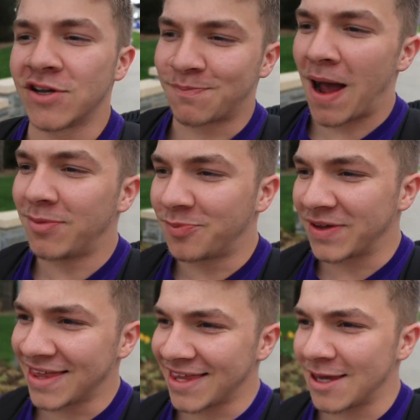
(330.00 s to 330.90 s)
It was
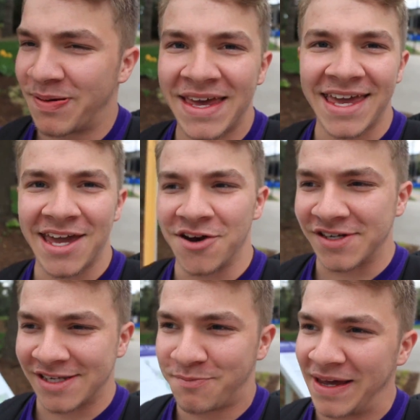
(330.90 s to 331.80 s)
probably the pig
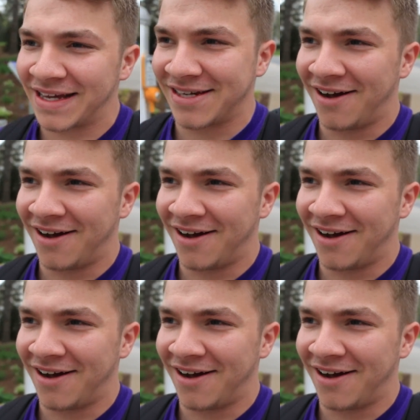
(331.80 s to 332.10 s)
ears and pig